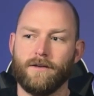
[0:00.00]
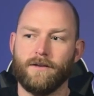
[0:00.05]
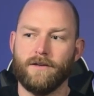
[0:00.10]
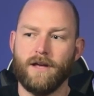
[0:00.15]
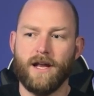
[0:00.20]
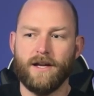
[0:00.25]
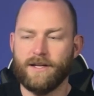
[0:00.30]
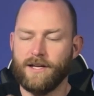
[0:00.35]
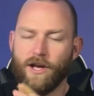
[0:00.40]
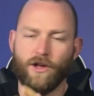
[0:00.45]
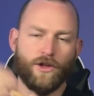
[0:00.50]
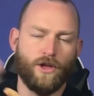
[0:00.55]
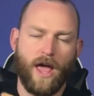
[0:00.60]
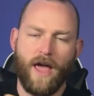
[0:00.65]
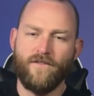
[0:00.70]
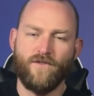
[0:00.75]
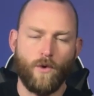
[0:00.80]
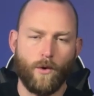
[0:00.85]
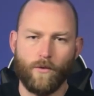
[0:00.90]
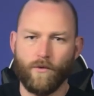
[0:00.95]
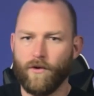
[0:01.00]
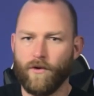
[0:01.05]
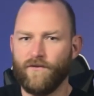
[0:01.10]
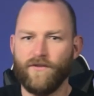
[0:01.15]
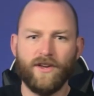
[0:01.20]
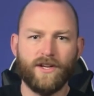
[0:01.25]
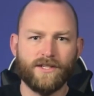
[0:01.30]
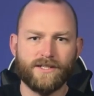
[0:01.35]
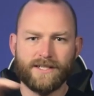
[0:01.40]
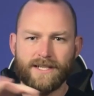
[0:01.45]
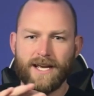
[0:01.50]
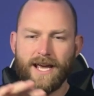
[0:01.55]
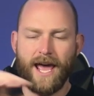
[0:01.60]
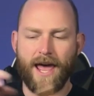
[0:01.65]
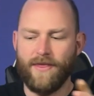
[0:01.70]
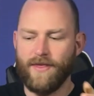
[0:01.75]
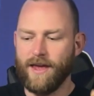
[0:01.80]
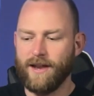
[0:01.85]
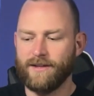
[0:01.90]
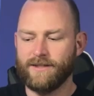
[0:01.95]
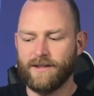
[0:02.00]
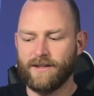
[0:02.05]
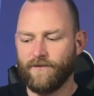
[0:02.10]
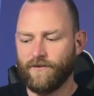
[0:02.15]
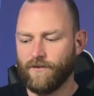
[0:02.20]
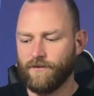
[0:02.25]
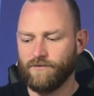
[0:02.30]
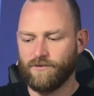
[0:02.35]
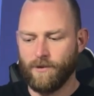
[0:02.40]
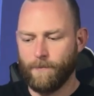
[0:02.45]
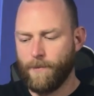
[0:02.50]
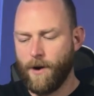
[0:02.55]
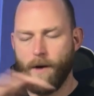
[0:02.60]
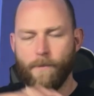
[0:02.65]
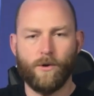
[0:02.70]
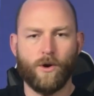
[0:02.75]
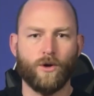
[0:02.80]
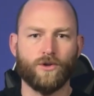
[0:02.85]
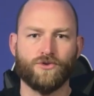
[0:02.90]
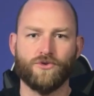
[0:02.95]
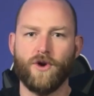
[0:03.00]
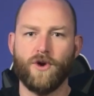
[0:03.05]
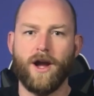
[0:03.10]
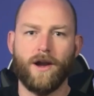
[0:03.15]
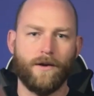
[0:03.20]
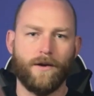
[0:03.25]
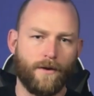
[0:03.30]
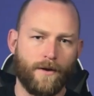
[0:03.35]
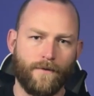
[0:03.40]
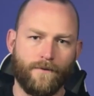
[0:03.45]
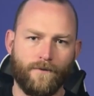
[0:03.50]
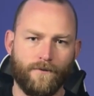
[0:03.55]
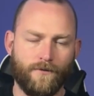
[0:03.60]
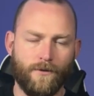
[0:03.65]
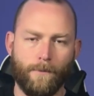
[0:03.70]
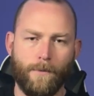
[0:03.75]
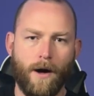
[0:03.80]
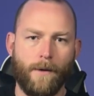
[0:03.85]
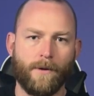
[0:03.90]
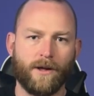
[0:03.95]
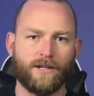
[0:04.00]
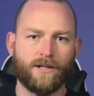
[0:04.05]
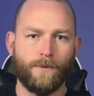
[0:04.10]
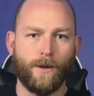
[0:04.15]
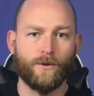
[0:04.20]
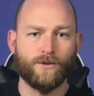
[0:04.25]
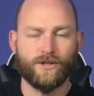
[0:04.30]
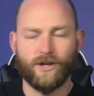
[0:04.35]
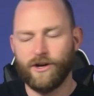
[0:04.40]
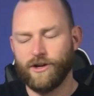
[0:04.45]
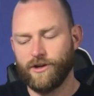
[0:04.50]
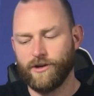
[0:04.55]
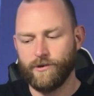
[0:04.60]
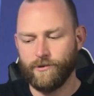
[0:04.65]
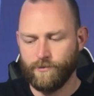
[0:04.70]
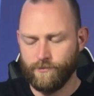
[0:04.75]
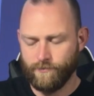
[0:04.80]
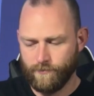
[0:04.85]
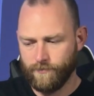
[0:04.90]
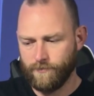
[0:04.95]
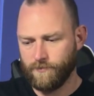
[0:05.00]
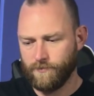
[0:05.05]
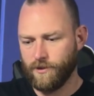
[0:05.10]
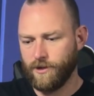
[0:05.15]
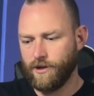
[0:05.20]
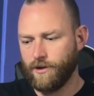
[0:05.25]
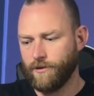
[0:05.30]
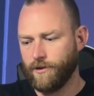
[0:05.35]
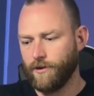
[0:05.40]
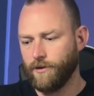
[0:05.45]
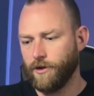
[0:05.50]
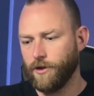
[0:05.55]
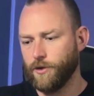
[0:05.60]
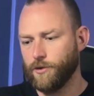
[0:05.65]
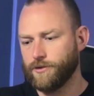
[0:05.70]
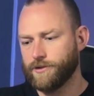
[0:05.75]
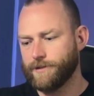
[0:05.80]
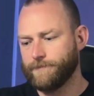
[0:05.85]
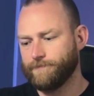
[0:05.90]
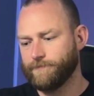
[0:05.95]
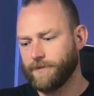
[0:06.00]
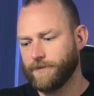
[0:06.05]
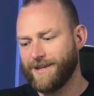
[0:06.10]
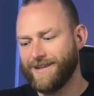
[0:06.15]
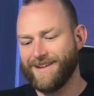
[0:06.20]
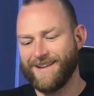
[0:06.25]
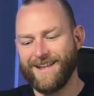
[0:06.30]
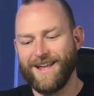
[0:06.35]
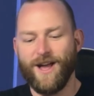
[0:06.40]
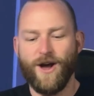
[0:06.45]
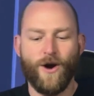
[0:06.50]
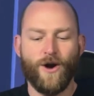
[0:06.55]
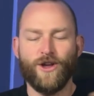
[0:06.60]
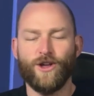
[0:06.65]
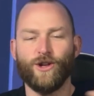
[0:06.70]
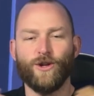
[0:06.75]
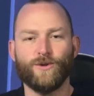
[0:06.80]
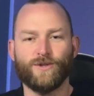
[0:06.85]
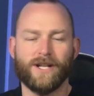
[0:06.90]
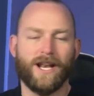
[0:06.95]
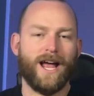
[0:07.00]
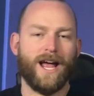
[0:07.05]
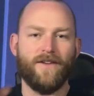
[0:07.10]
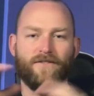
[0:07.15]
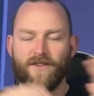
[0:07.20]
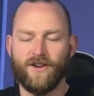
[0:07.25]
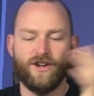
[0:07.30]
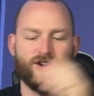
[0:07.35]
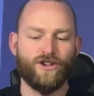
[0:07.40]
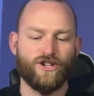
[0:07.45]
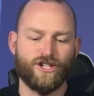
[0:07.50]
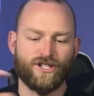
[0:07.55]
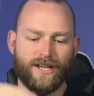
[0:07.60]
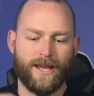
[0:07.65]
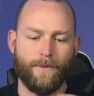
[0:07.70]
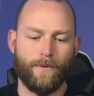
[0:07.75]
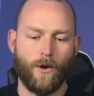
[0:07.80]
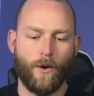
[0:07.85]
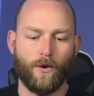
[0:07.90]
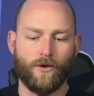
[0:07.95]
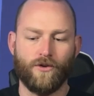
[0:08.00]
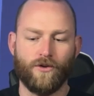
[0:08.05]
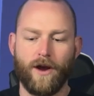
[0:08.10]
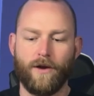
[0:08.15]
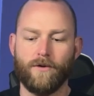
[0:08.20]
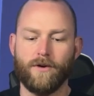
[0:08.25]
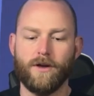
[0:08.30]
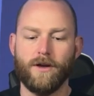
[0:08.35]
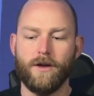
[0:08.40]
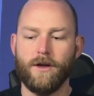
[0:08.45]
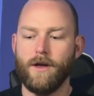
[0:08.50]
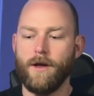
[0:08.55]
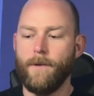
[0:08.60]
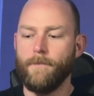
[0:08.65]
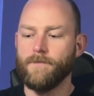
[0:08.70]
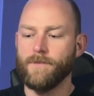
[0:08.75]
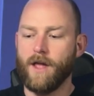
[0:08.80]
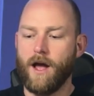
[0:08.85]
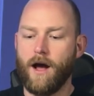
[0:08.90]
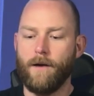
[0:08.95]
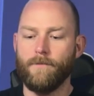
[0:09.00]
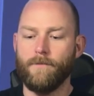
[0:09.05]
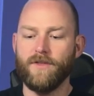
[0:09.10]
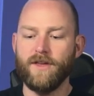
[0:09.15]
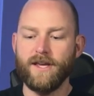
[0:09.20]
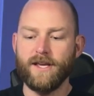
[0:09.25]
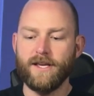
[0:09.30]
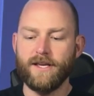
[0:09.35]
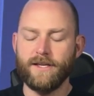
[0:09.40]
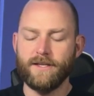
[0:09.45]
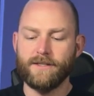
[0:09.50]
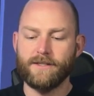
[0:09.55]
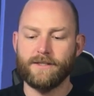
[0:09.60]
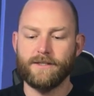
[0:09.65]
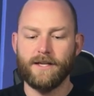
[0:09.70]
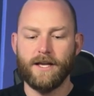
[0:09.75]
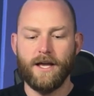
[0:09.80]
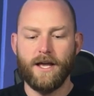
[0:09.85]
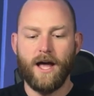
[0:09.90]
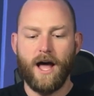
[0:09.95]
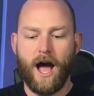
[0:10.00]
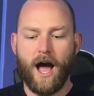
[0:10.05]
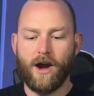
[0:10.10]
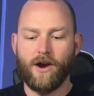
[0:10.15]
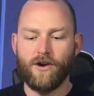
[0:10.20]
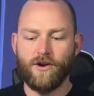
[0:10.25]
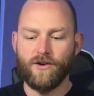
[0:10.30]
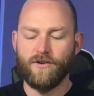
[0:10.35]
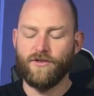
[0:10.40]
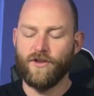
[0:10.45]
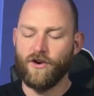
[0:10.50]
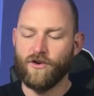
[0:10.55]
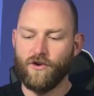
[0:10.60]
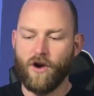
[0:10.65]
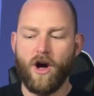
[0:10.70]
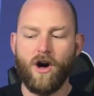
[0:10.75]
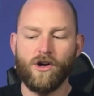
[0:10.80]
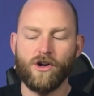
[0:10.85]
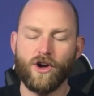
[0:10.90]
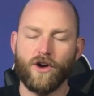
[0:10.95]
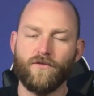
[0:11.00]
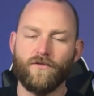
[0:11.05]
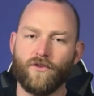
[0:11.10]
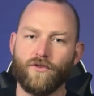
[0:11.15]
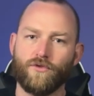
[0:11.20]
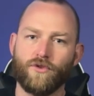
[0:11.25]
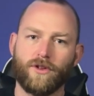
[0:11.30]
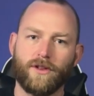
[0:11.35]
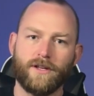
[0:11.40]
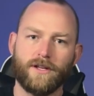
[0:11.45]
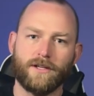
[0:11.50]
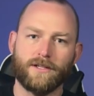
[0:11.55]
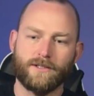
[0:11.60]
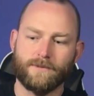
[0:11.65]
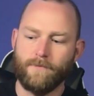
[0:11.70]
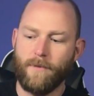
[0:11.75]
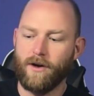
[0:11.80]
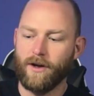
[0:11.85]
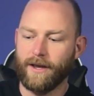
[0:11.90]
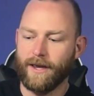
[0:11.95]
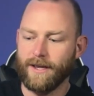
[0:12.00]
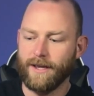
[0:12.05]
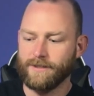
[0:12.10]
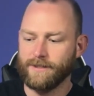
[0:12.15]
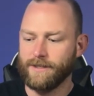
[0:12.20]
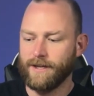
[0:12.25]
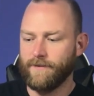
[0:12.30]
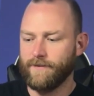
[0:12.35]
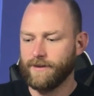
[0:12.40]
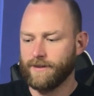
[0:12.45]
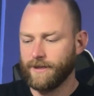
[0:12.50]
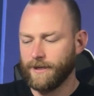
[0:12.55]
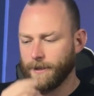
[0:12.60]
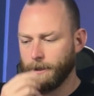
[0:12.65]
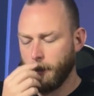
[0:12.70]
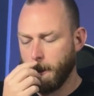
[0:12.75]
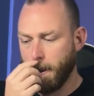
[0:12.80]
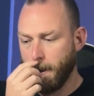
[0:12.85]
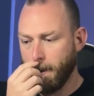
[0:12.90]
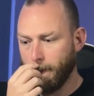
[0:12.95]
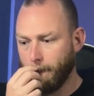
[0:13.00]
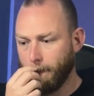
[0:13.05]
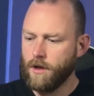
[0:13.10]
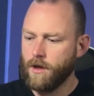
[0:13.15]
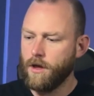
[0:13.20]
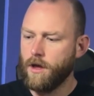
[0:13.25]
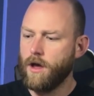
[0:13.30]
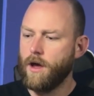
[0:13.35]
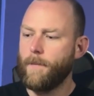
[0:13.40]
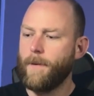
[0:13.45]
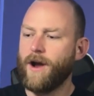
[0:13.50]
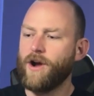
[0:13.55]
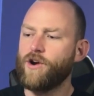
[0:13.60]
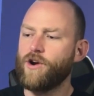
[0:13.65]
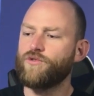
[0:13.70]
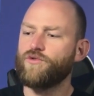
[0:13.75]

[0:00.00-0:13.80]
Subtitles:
until everyone reveals it, and then the bomb goes around, and if the bomb explodes on you, you lose. Or you lose a life, and you just keep going around. These, I heard they're all good for really small kids and everything. I heard